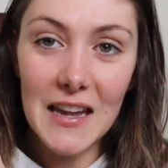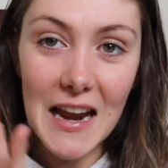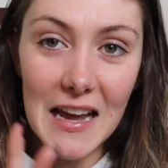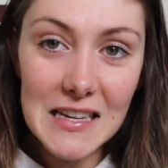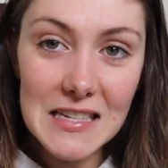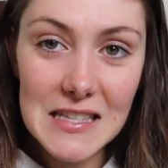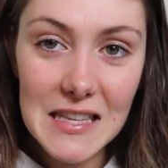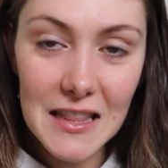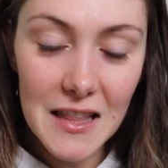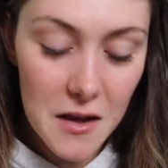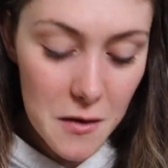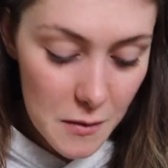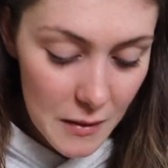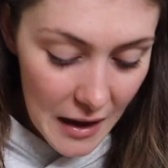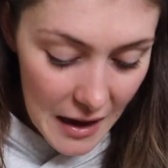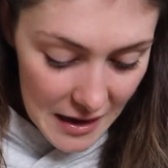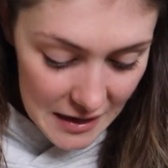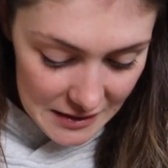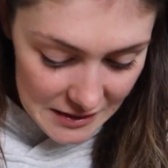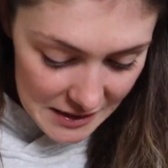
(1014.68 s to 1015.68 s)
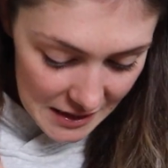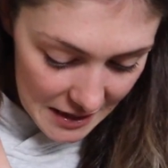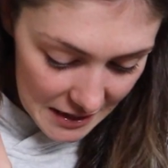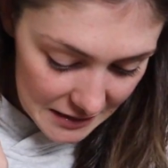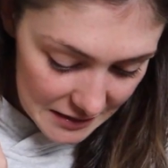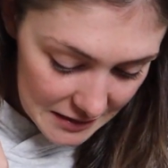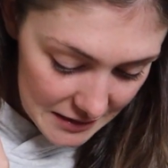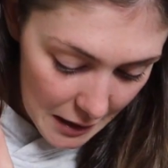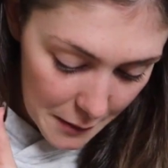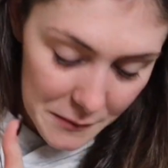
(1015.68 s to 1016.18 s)
the next thing that you get is
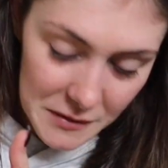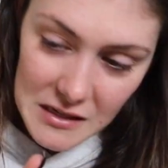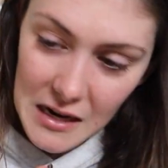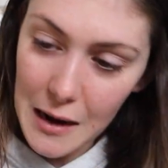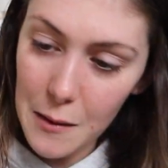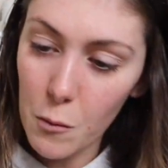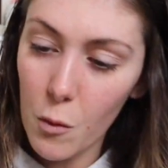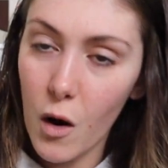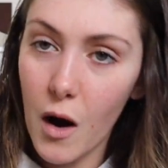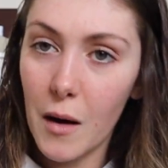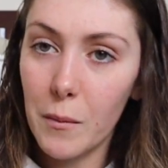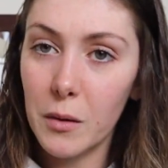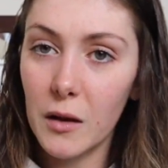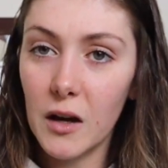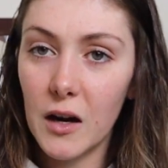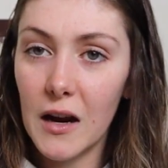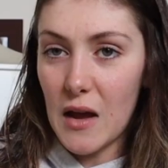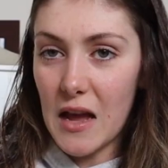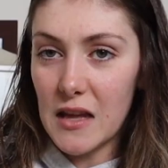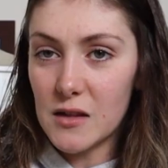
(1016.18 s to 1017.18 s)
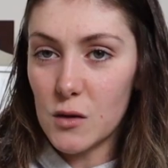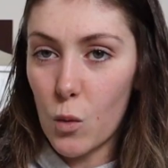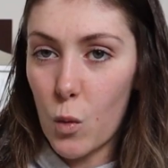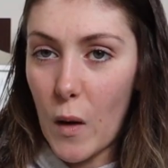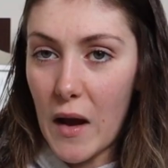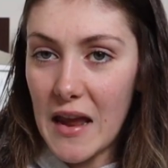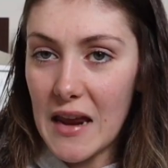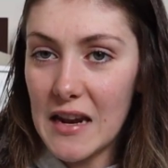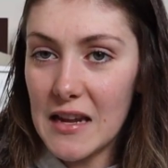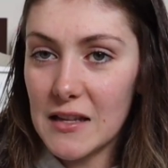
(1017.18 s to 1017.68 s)
this Tummy Time Wobbler. It's
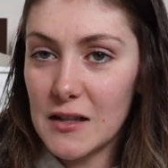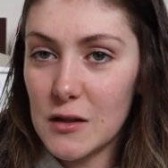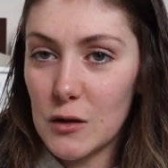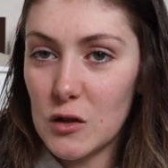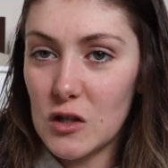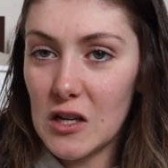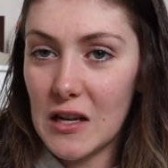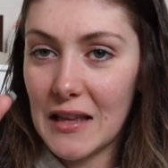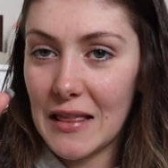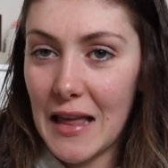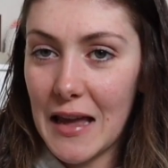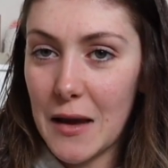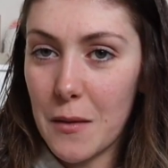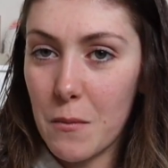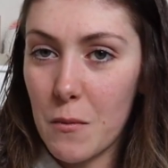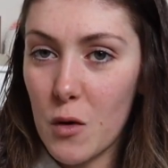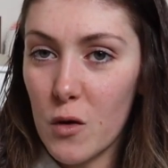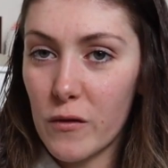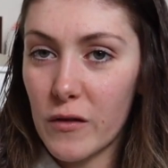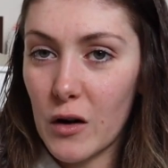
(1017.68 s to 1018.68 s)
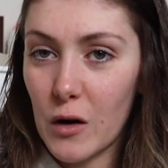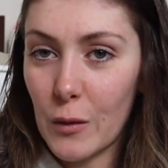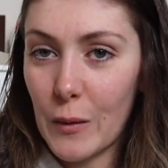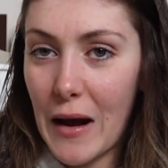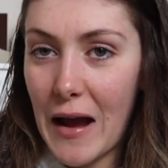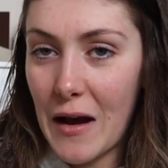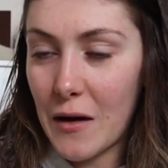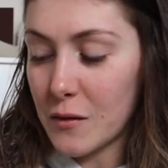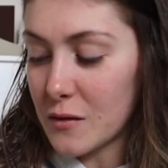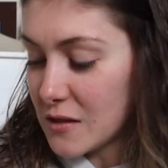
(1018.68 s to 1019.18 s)
weighted so she can like move it
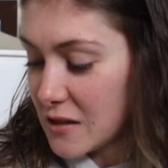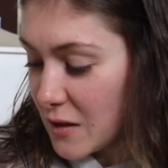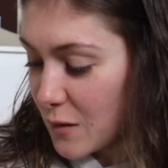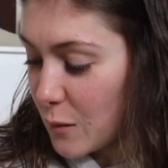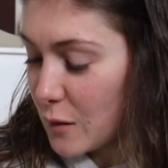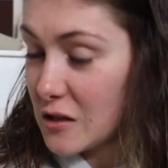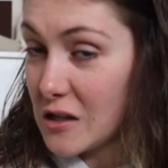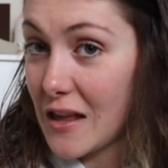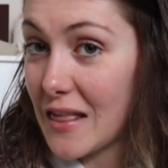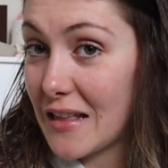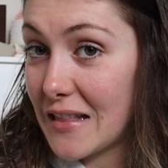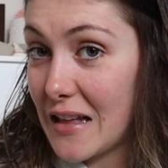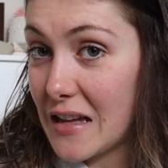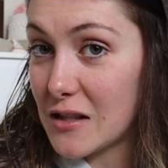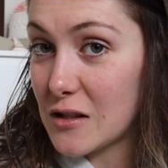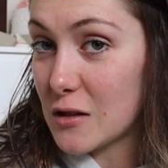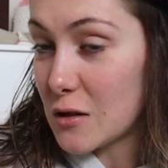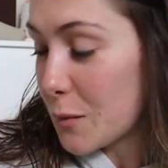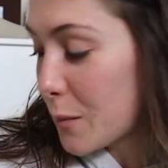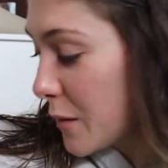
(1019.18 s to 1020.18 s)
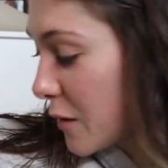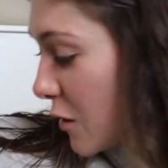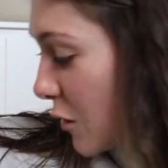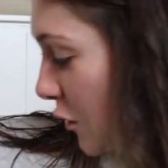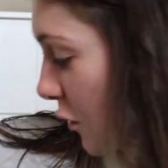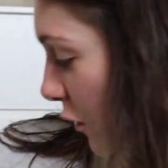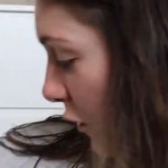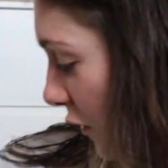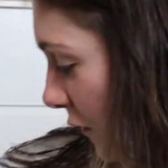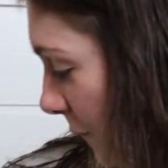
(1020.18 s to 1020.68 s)
around, which I think that's super
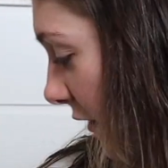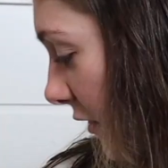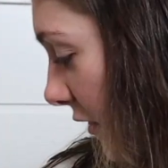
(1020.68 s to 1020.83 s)
cool.